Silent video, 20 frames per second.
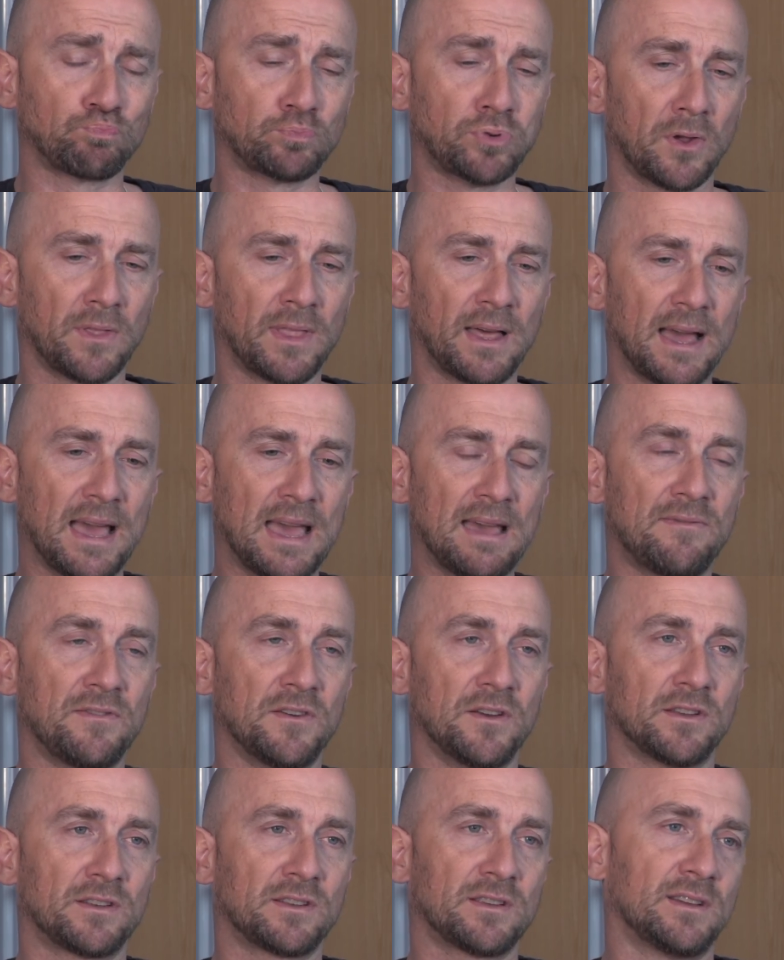put in that
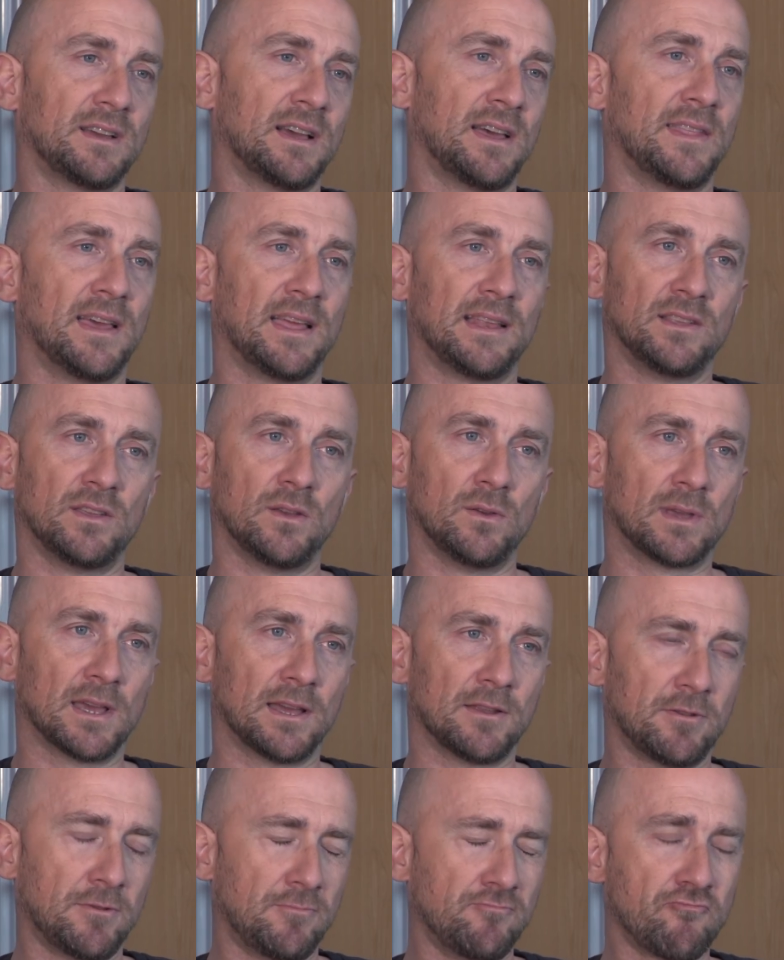effort and then you
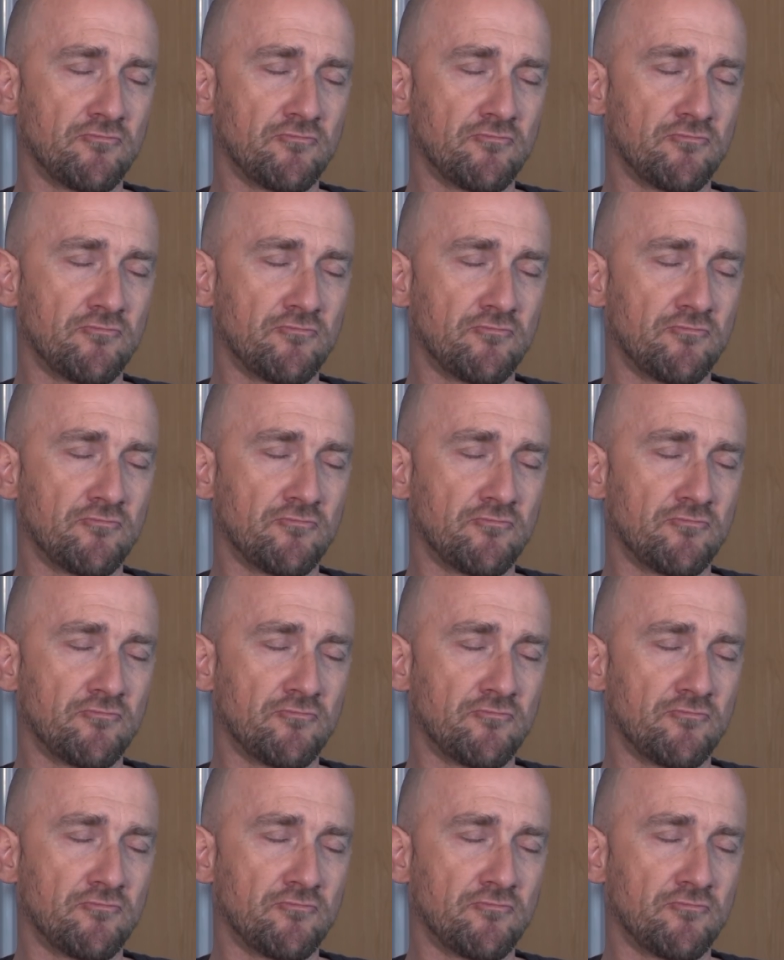get